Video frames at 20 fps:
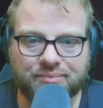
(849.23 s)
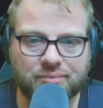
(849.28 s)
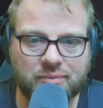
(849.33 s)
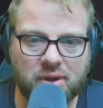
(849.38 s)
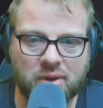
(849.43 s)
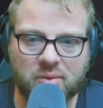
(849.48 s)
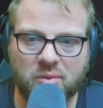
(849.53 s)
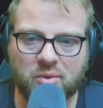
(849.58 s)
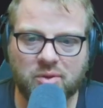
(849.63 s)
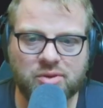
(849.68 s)

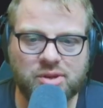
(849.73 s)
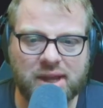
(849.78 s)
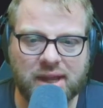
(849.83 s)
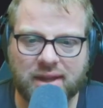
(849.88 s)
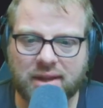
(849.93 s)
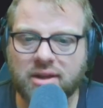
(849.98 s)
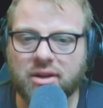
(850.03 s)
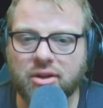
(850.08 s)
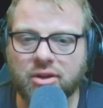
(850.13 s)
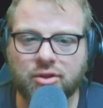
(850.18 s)
But we're
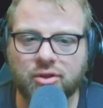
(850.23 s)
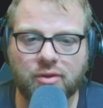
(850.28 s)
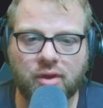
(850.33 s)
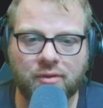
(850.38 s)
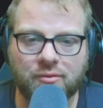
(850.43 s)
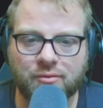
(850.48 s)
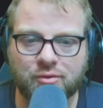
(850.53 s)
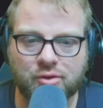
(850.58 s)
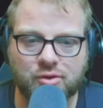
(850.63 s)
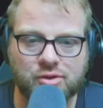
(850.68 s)
taking a
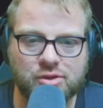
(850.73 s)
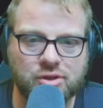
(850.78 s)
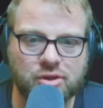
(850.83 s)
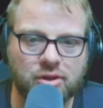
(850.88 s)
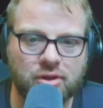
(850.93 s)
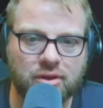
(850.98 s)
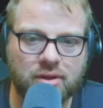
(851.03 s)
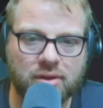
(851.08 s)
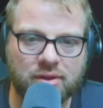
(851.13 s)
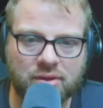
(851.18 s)
first
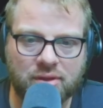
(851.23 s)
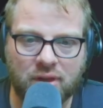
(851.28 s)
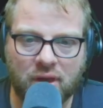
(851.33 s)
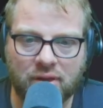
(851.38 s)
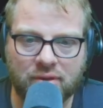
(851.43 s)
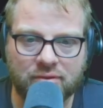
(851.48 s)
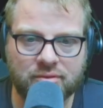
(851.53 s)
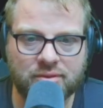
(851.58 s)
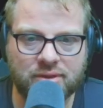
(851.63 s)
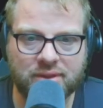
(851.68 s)
look. The
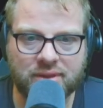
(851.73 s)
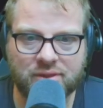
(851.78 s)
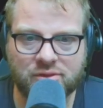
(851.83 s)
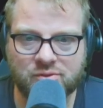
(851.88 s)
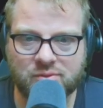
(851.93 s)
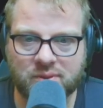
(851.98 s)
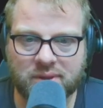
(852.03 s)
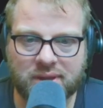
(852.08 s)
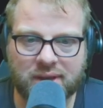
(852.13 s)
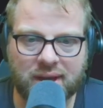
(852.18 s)
other thing
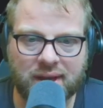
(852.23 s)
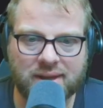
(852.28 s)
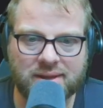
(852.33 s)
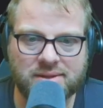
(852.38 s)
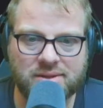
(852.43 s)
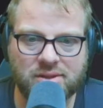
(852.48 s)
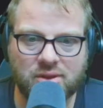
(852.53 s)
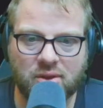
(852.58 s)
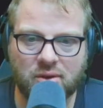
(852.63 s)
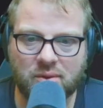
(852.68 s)
that's really
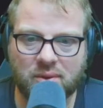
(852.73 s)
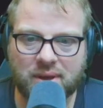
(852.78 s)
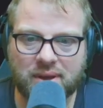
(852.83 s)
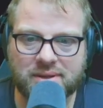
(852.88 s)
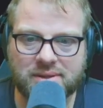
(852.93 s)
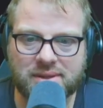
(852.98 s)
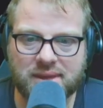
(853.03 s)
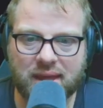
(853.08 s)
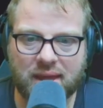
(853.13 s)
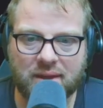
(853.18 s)
nice though
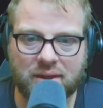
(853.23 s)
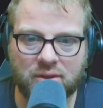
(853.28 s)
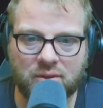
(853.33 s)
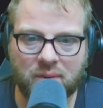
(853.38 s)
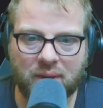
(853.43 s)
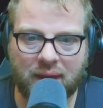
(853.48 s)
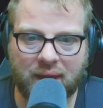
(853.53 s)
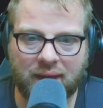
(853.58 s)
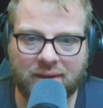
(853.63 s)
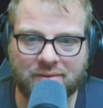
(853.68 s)
is that you
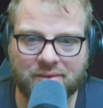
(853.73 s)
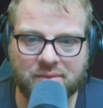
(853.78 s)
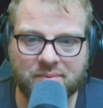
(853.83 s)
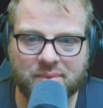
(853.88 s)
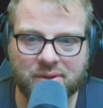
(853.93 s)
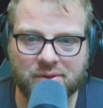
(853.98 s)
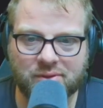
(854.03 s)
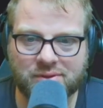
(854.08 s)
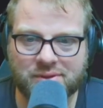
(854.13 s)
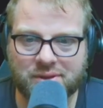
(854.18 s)
have it
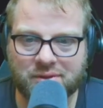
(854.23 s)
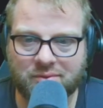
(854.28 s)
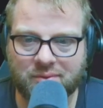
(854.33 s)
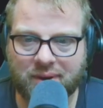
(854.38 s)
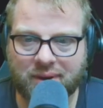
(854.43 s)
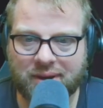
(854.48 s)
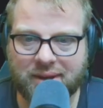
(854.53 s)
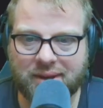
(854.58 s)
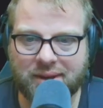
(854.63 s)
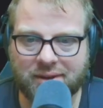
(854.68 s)
built in
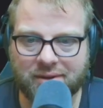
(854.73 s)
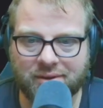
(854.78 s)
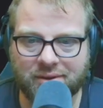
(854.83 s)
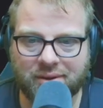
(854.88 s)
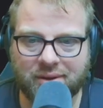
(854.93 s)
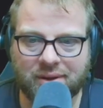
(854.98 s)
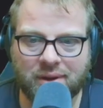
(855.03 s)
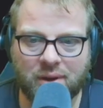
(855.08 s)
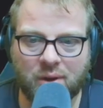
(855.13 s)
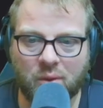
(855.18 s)
right
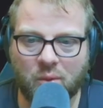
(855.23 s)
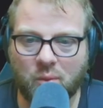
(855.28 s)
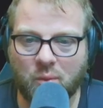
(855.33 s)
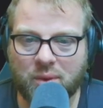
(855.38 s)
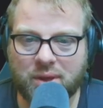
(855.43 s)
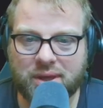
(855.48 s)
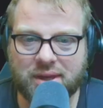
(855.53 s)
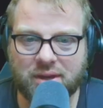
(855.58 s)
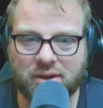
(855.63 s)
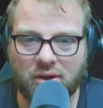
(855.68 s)
here.
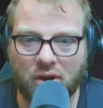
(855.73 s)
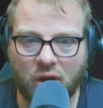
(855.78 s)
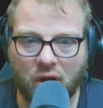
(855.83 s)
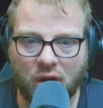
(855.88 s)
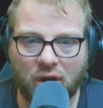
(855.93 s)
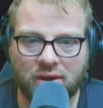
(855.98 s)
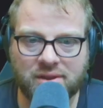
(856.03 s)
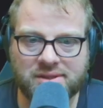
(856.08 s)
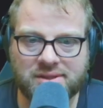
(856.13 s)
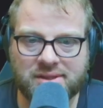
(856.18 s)
We can
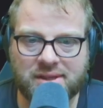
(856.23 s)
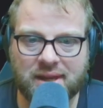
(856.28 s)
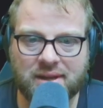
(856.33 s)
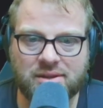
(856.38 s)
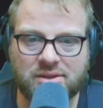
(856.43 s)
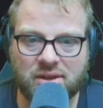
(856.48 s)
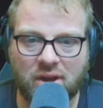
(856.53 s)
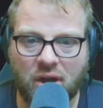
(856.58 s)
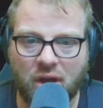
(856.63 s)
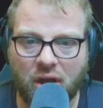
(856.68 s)

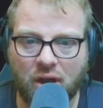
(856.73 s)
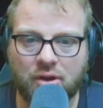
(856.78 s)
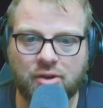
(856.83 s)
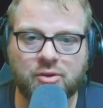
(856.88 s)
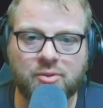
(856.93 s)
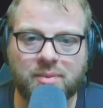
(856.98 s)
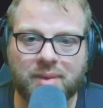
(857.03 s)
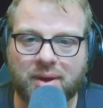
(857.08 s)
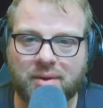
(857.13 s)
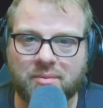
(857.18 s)
set to
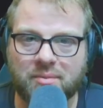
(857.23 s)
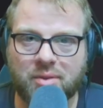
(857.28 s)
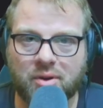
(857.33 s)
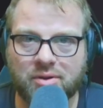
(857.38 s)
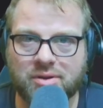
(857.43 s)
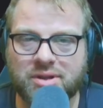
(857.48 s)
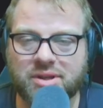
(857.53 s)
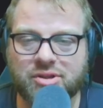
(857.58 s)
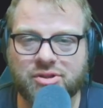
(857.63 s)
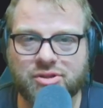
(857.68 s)
auto mount
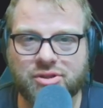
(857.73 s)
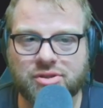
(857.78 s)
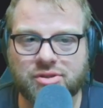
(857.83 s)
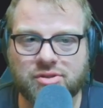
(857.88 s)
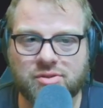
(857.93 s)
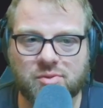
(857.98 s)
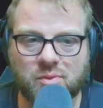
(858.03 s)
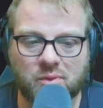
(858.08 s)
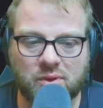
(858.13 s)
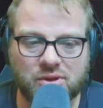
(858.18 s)

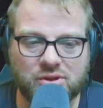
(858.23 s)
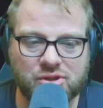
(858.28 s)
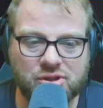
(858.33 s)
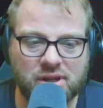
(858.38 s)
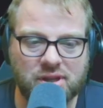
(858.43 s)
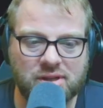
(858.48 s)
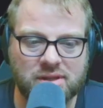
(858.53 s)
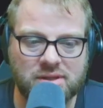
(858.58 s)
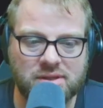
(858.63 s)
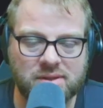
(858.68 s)
partitions, which
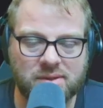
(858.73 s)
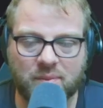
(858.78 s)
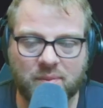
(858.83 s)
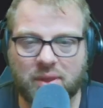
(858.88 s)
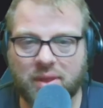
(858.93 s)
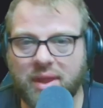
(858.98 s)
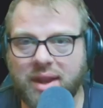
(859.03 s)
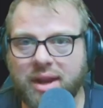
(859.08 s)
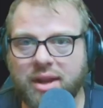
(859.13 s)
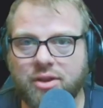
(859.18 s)
is
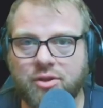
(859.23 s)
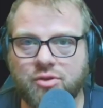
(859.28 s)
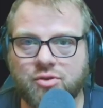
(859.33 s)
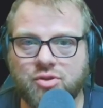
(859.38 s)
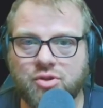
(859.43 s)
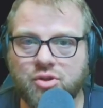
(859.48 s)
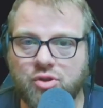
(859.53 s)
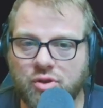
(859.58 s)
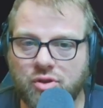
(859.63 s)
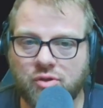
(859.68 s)
something that I
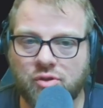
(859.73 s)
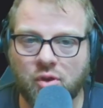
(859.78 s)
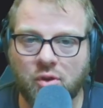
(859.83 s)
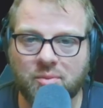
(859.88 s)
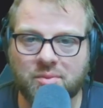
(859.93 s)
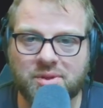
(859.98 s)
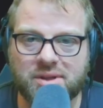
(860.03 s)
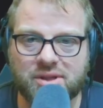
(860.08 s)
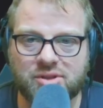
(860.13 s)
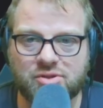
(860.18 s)
use
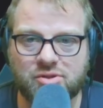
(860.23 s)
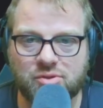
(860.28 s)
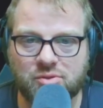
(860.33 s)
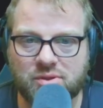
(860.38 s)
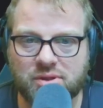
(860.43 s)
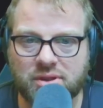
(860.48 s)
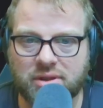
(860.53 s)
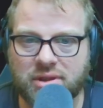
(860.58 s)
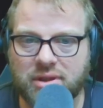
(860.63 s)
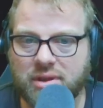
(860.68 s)
GNOME Disk
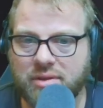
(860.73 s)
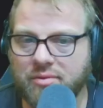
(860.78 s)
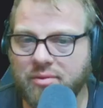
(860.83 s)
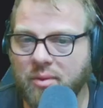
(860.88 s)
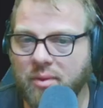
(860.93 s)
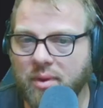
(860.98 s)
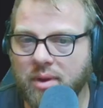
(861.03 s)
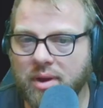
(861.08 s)
utility for.